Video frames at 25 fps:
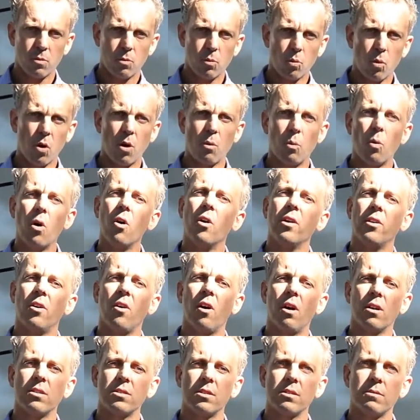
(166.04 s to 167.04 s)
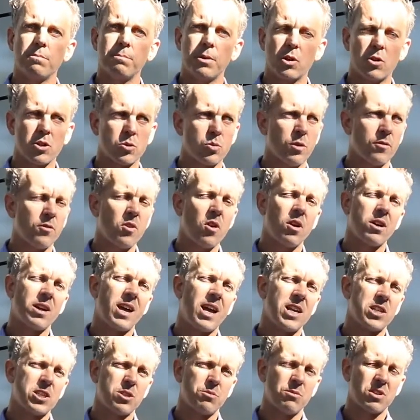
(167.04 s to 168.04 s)
well, why not? Because we've got
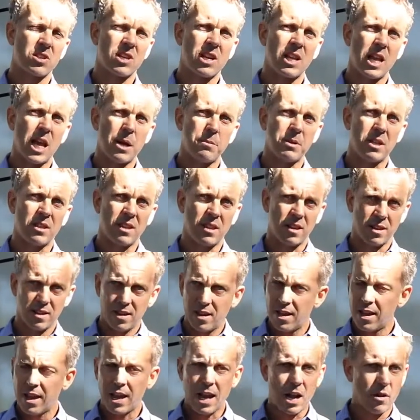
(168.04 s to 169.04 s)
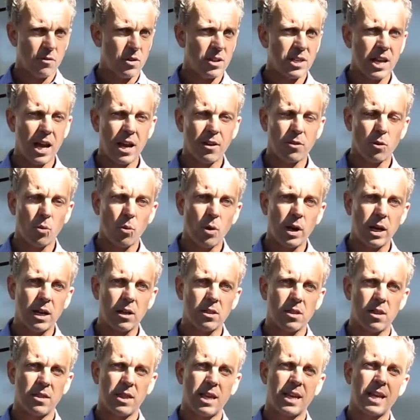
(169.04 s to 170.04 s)
customers claiming that every day of the week
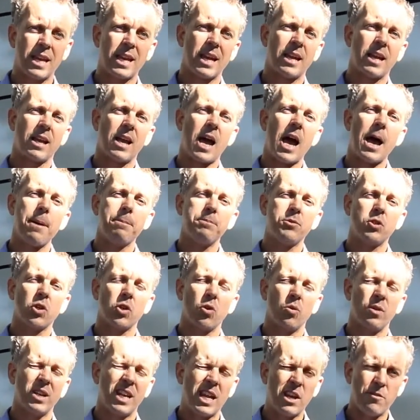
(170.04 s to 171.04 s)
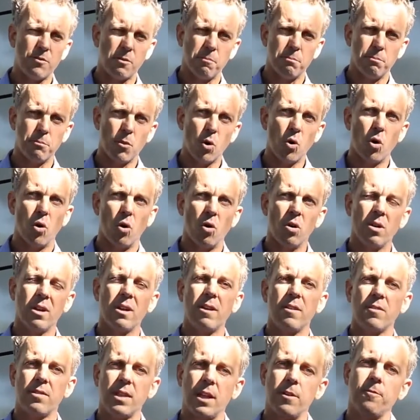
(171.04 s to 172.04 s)
that they're getting up to and even more
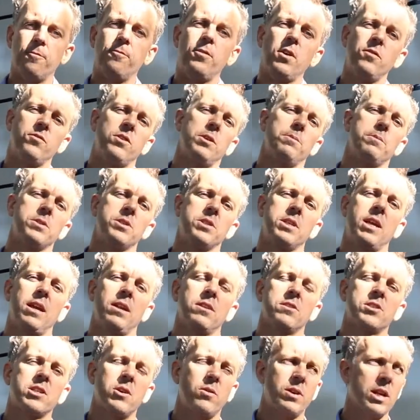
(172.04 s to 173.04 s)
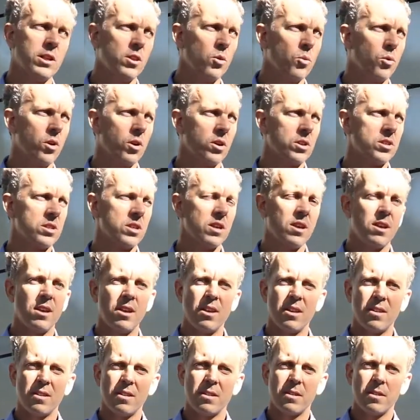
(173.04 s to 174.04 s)
than 50%. So in other words,
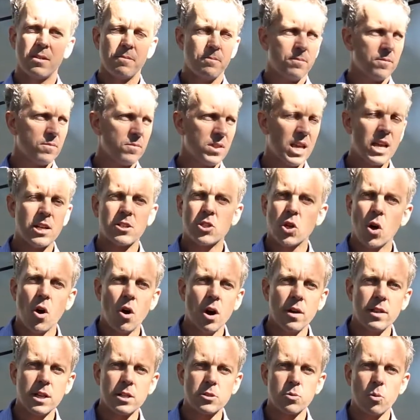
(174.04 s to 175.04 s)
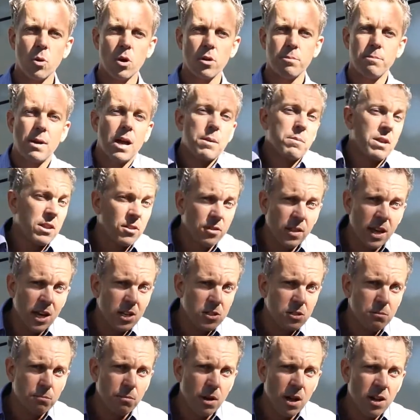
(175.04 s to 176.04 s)
that tyre that's worth maybe
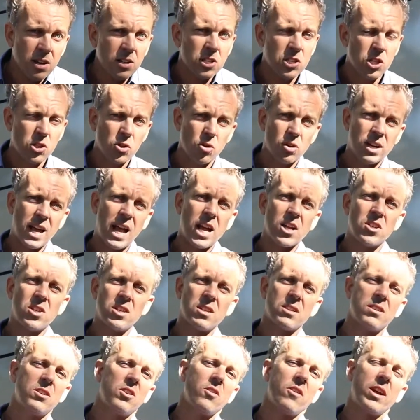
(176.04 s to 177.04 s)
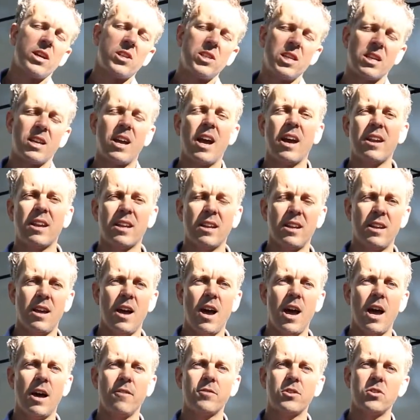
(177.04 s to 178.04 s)
$1,000, you're actually cutting in
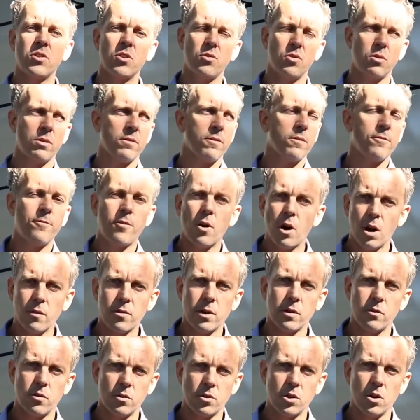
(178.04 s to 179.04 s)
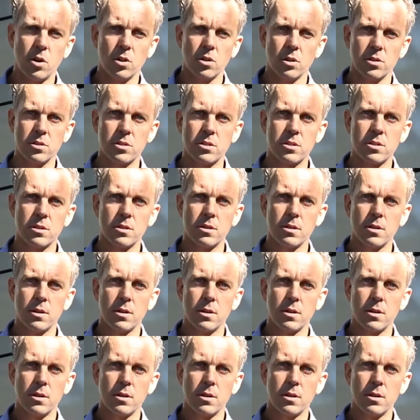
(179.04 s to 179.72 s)
half to $500,